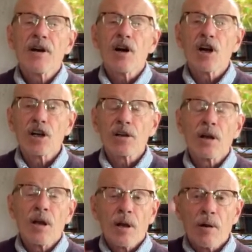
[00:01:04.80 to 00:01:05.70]
are
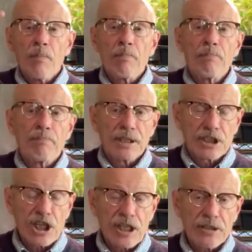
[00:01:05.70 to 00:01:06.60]

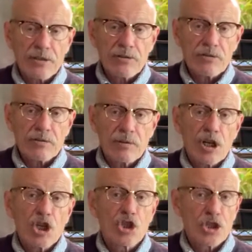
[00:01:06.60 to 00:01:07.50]
potatoes,
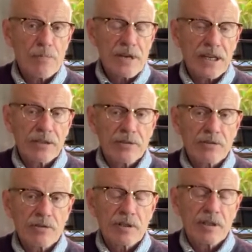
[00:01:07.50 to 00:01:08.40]

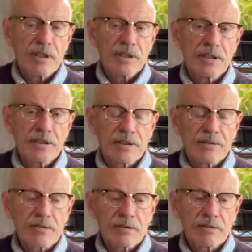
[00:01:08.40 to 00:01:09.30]
tomatoes, and
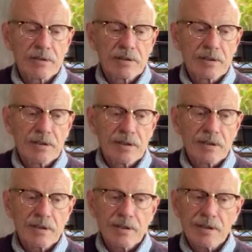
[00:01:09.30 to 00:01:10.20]
onions.
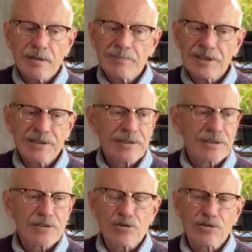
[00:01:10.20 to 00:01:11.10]

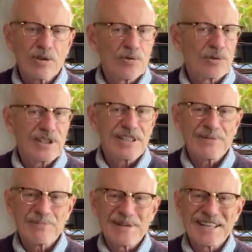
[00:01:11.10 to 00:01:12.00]
Americans don't
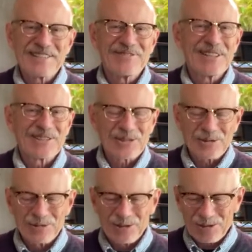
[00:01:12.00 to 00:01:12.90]
eat many
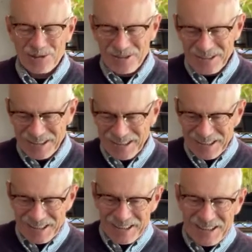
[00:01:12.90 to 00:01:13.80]
vegetables.
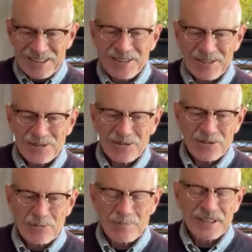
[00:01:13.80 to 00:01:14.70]
So those are
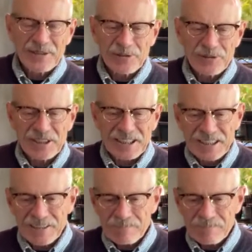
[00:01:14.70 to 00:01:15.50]
the big three.